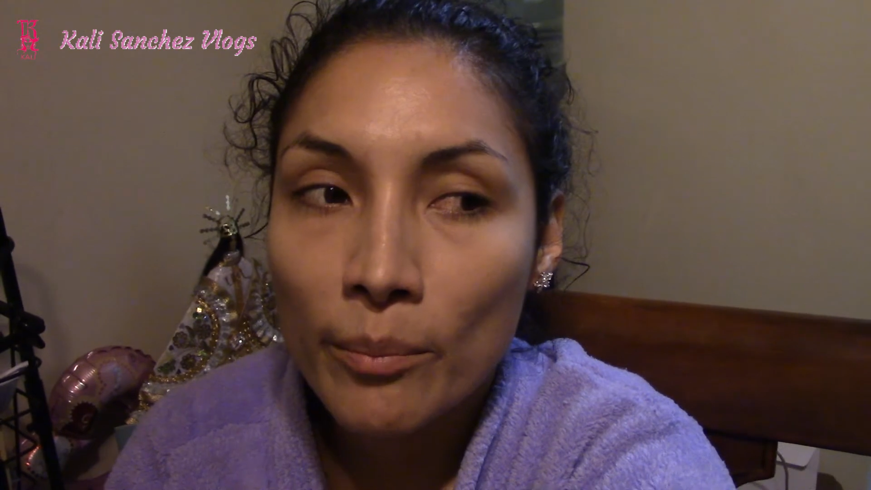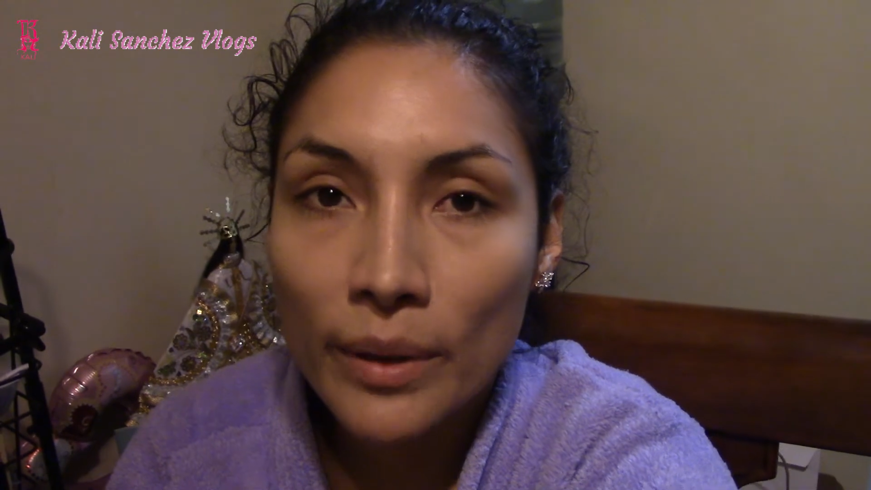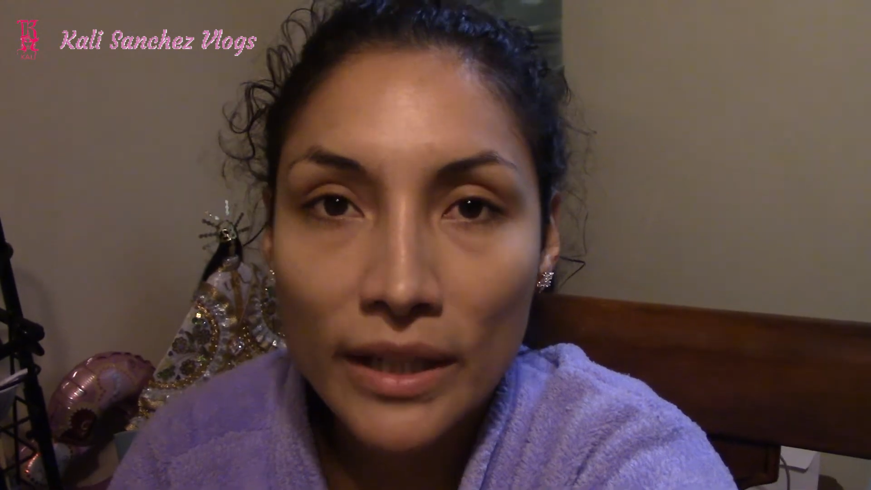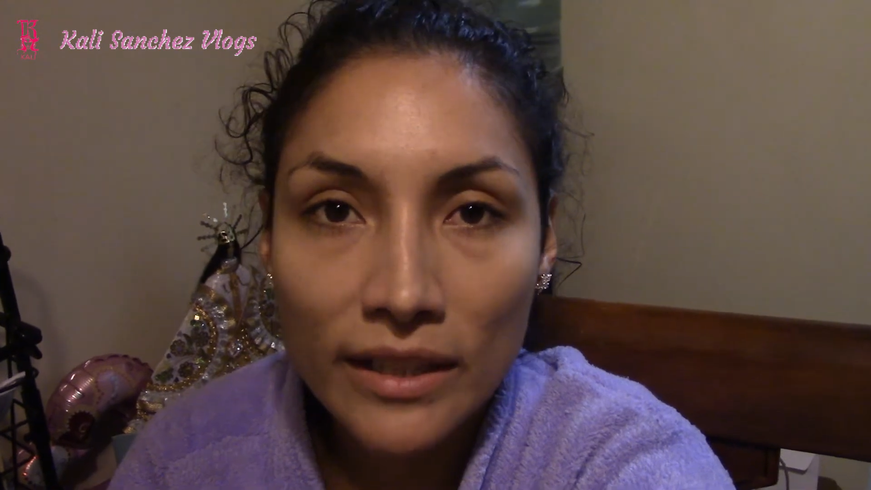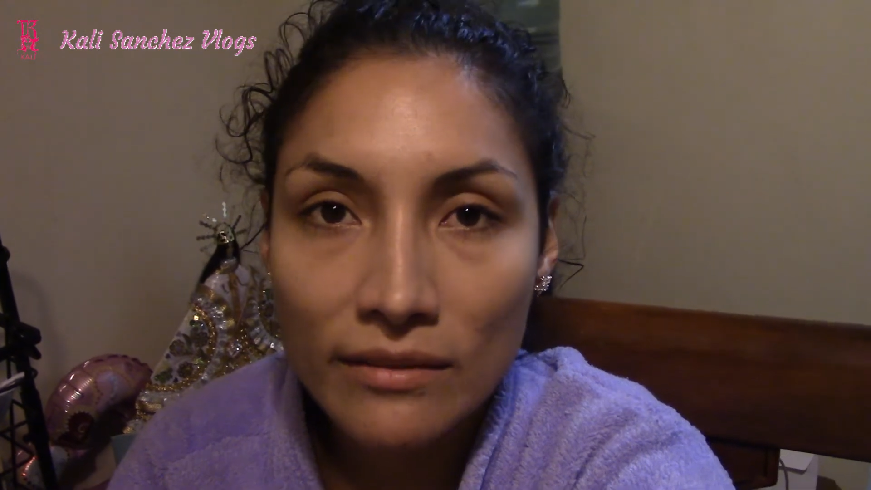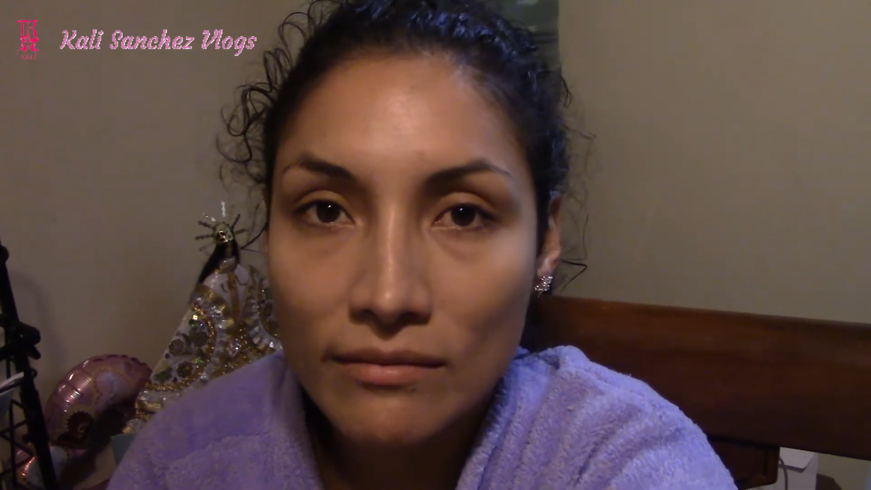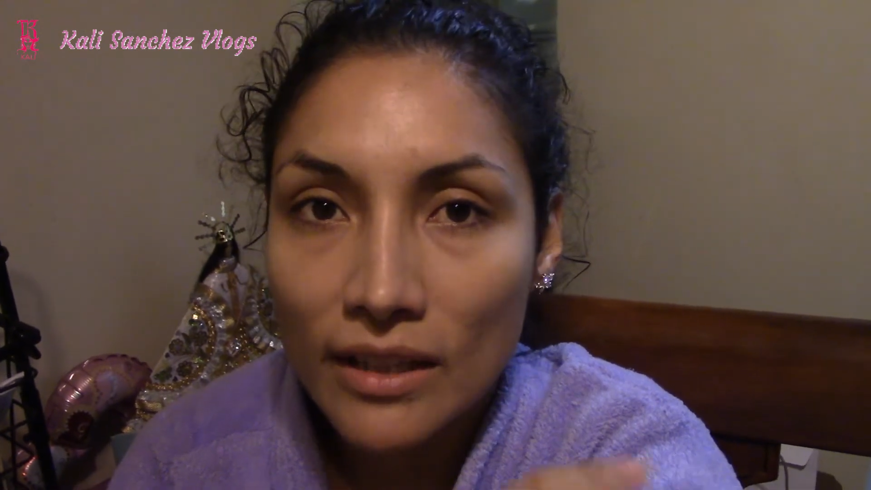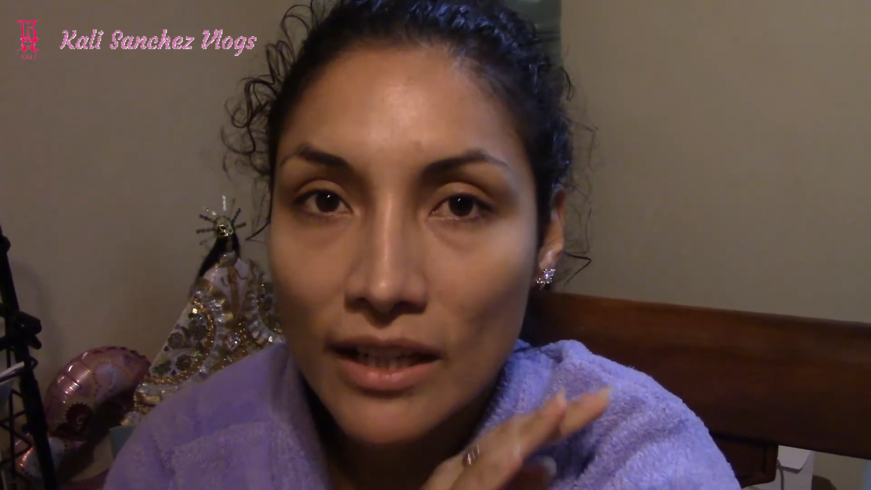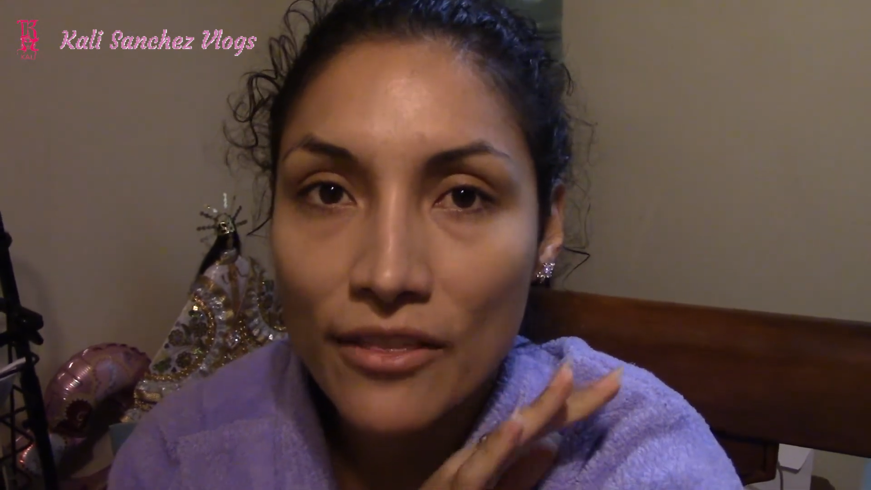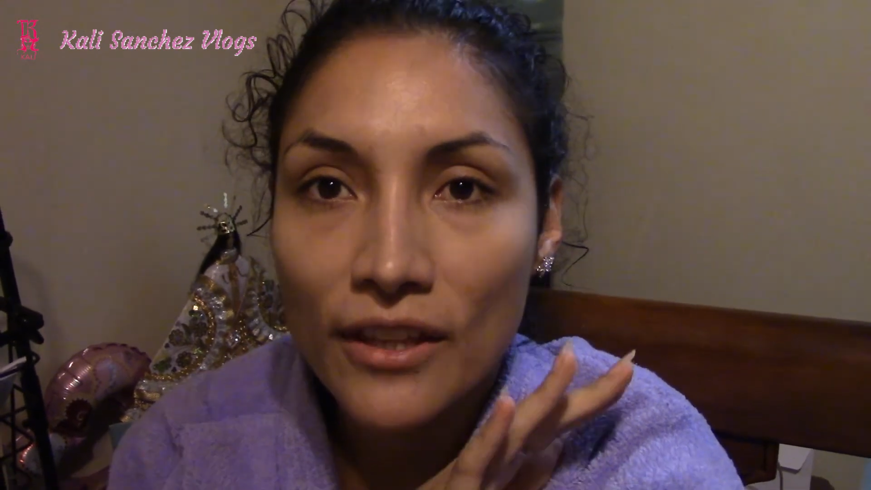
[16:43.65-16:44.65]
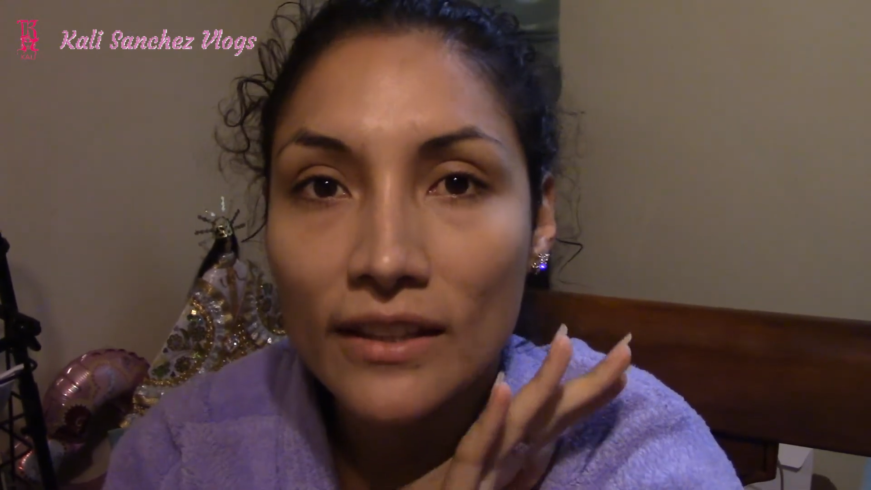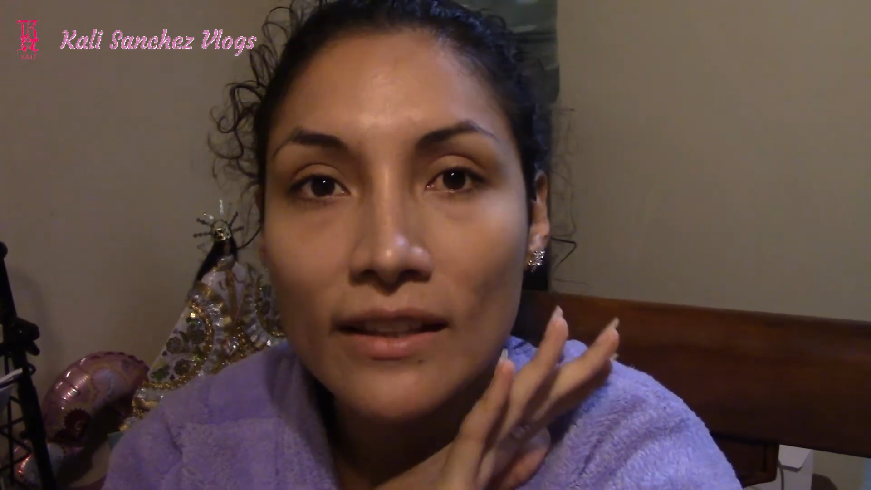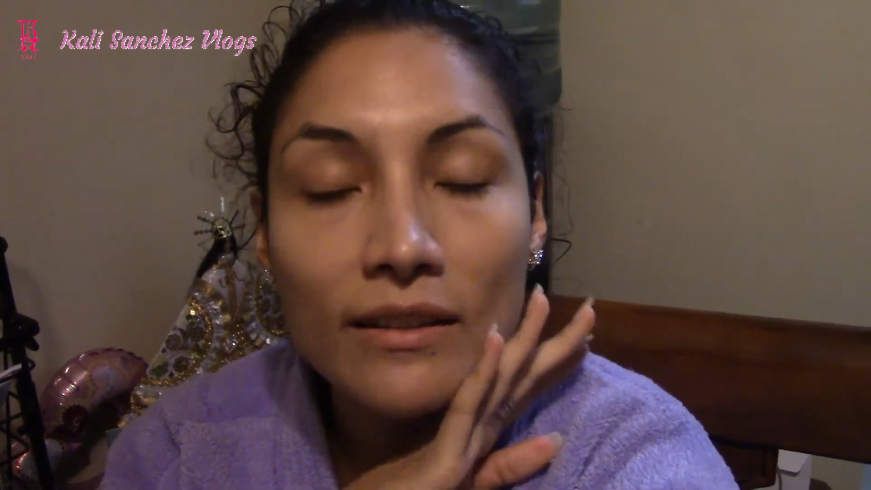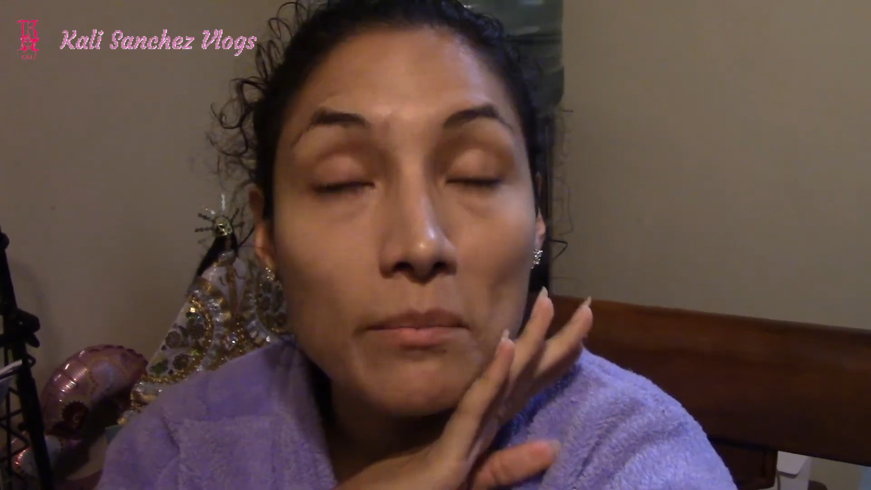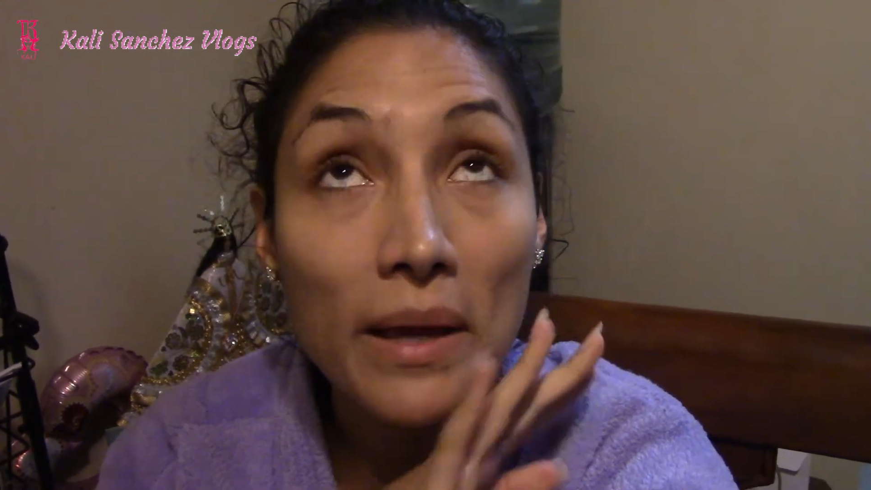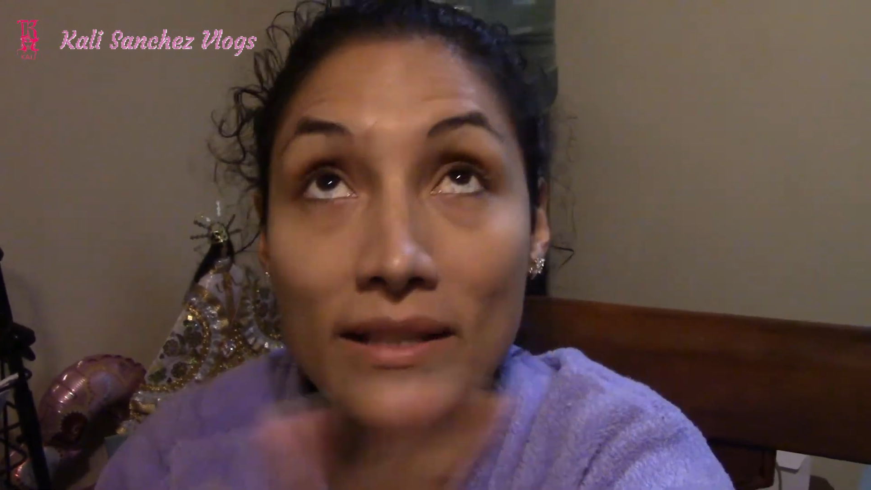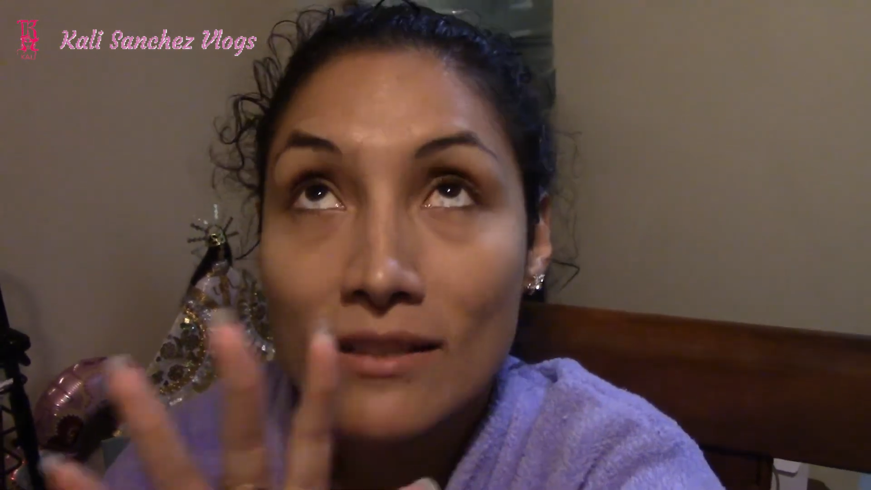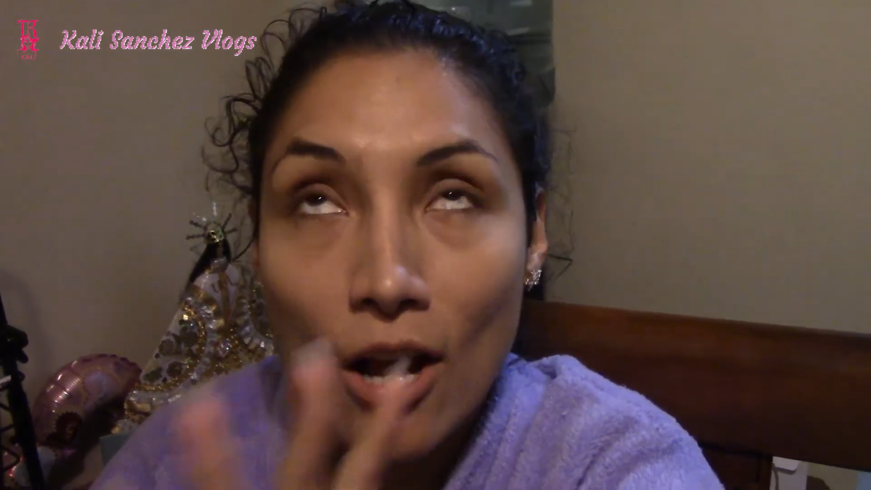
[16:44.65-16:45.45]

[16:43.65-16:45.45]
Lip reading: but I think that the best